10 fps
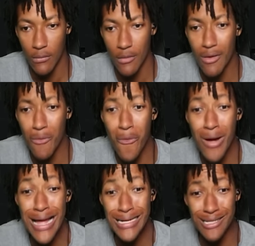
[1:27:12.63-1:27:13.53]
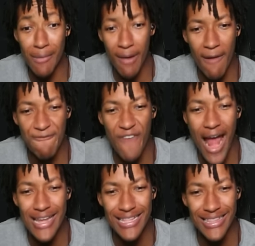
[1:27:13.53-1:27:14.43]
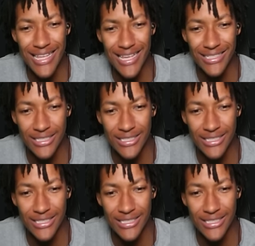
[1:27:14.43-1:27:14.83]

What? Bro, I'm finding this.